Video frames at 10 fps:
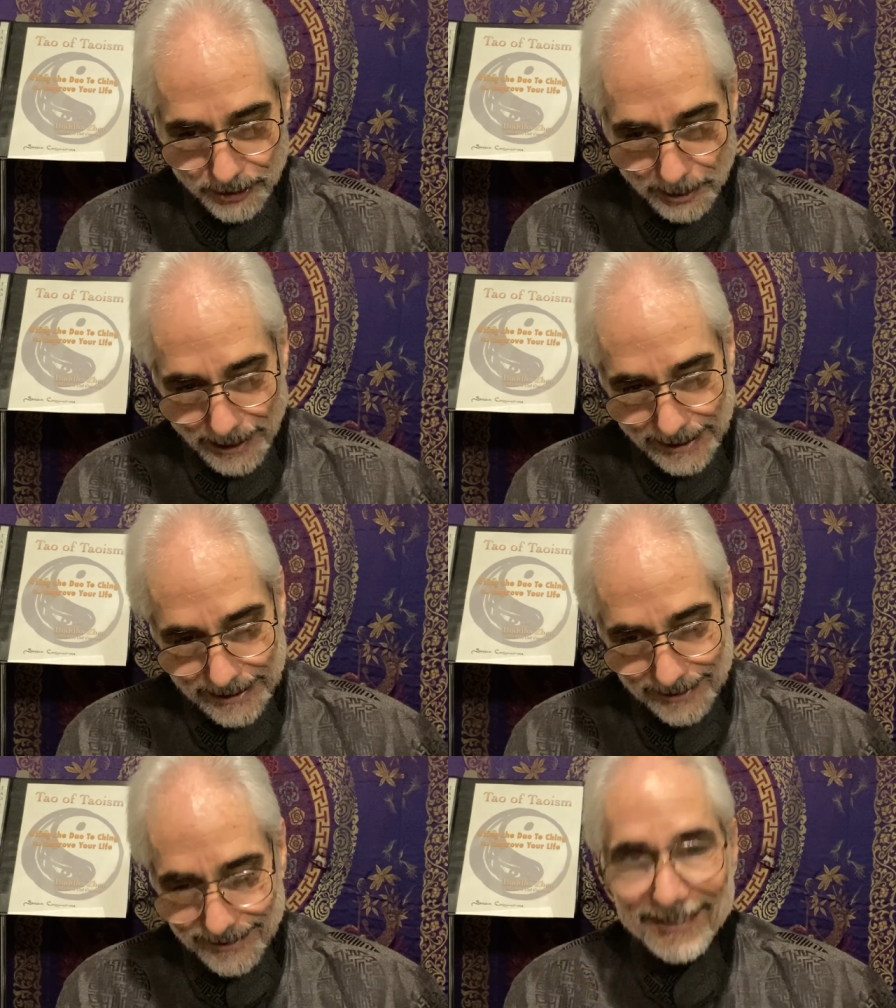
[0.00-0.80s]
in the back
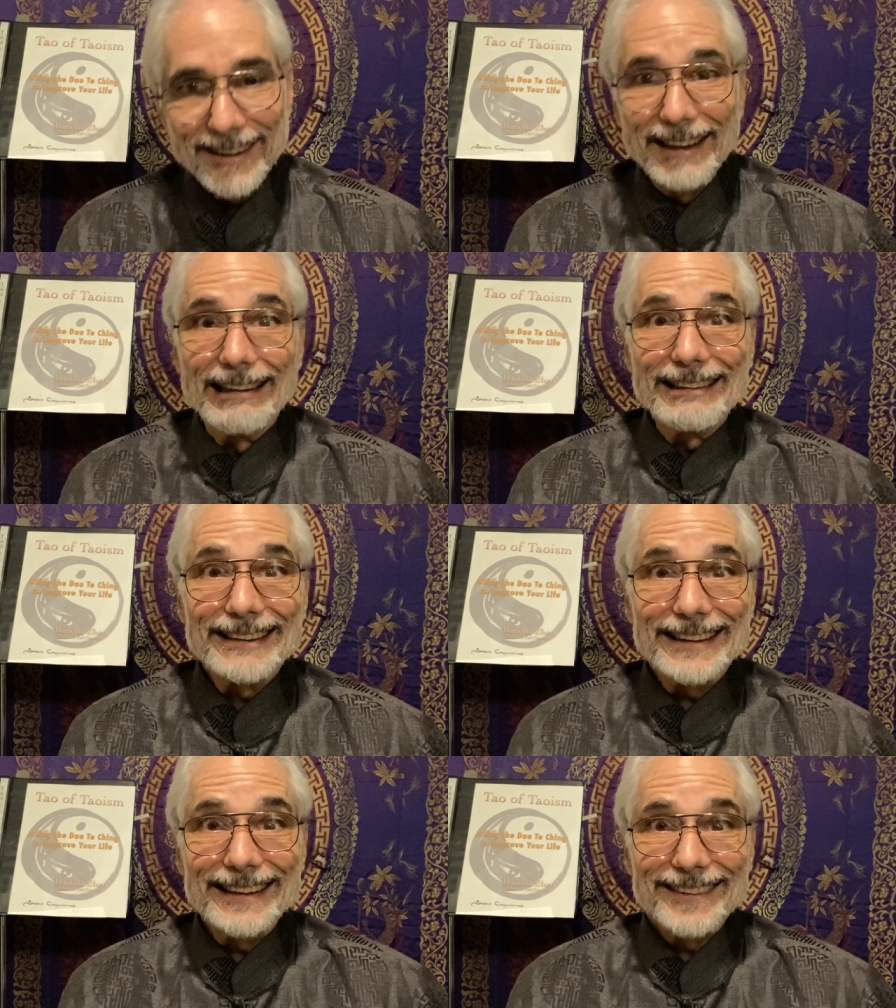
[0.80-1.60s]
here.
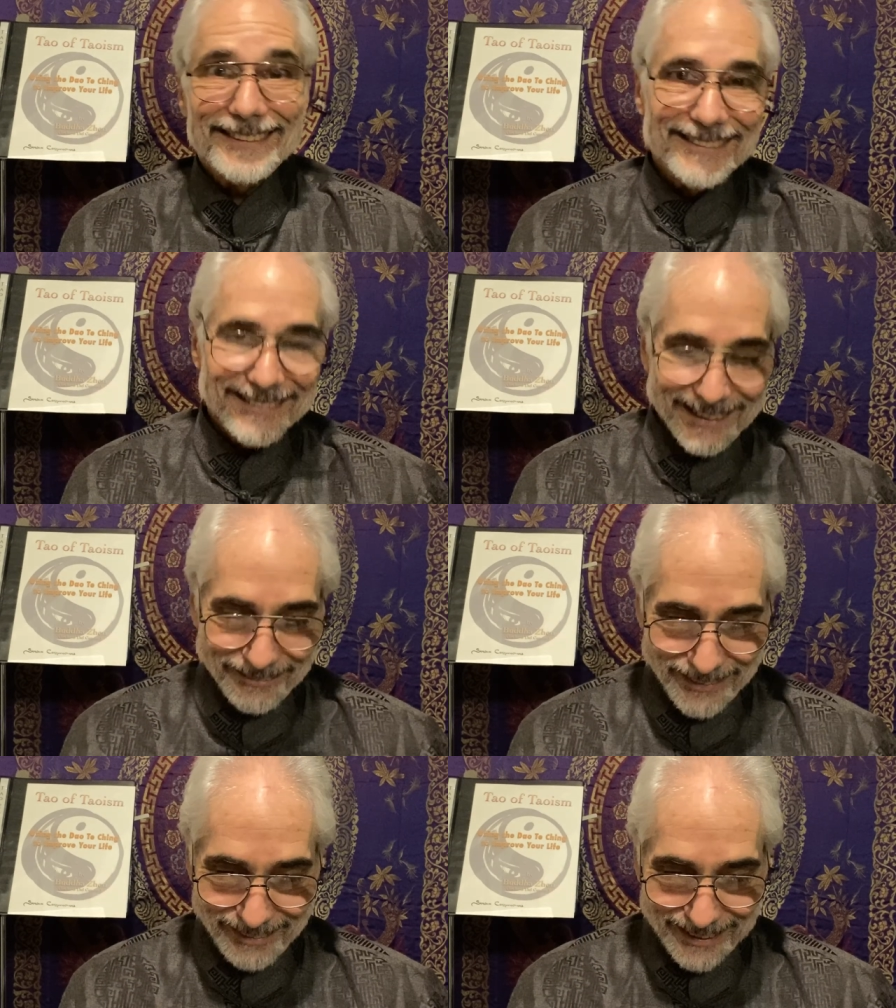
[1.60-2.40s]
Sheesh. I
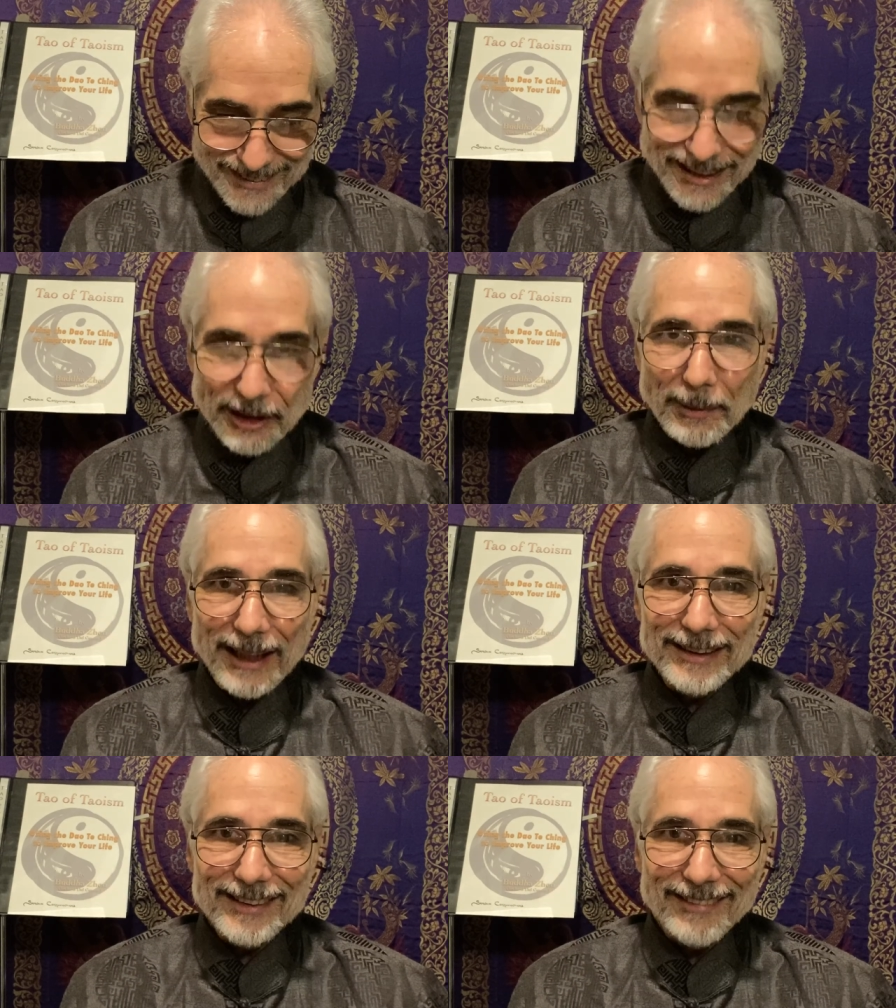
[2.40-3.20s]
put about 6
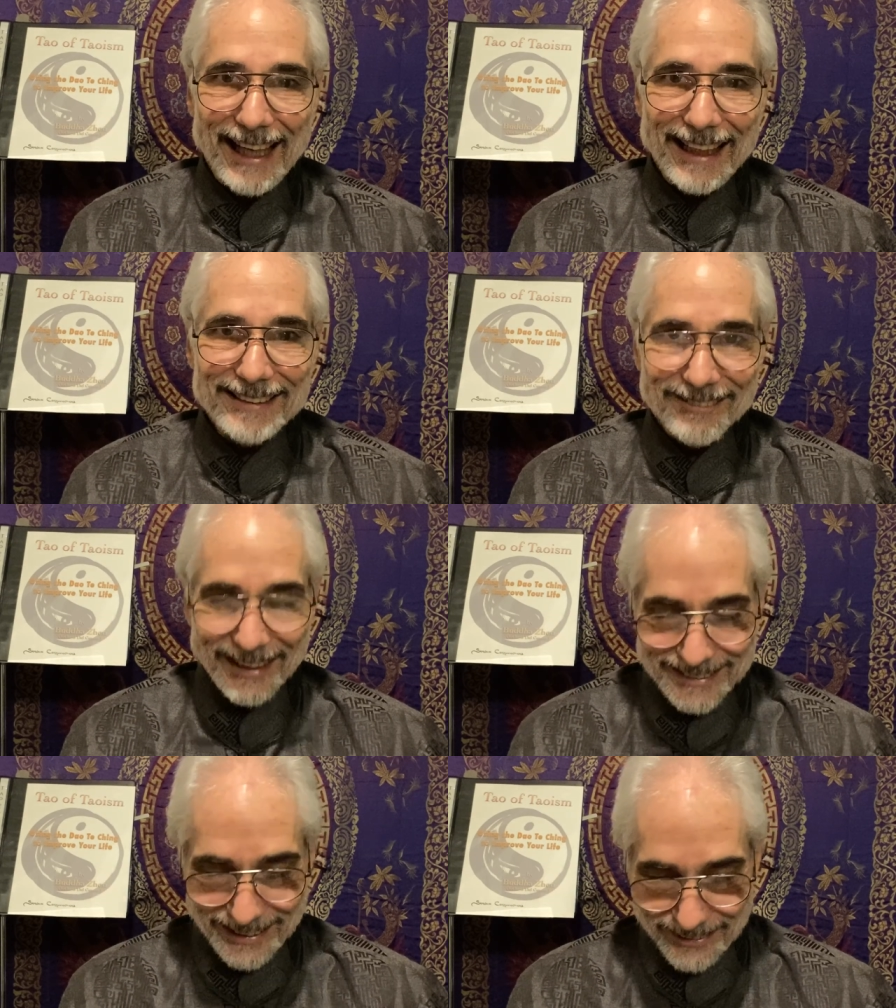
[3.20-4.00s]
pages of ads
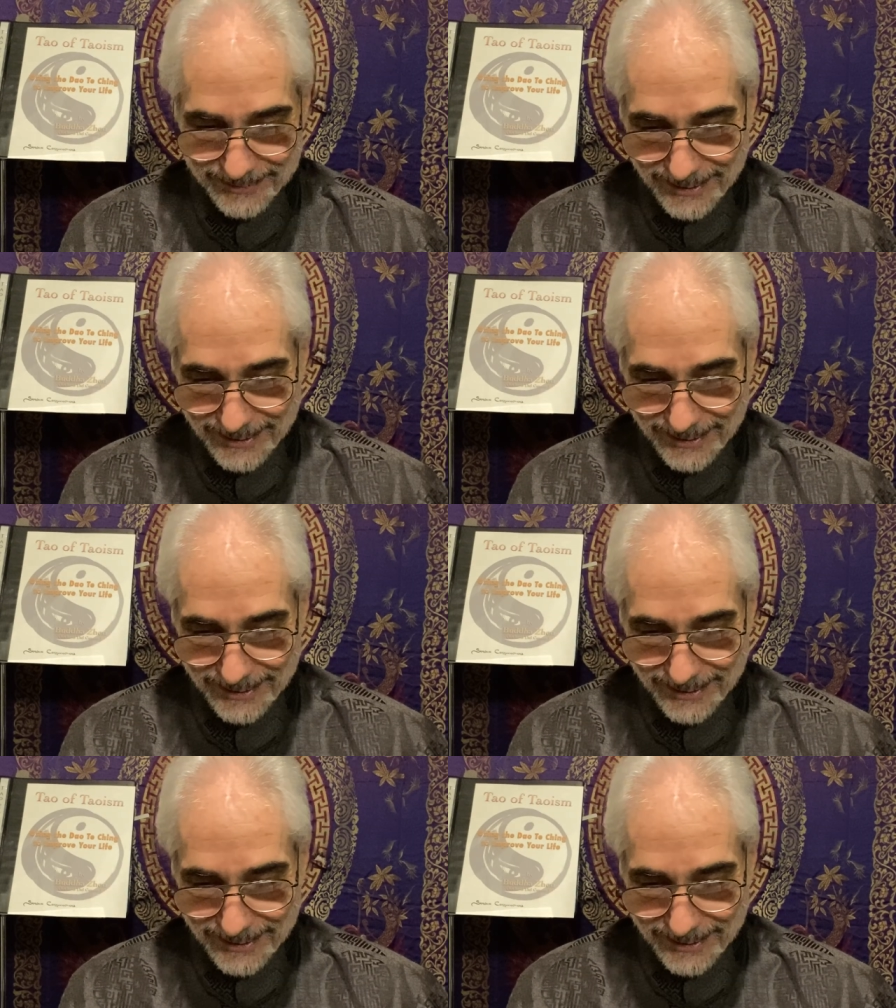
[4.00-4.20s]
myself.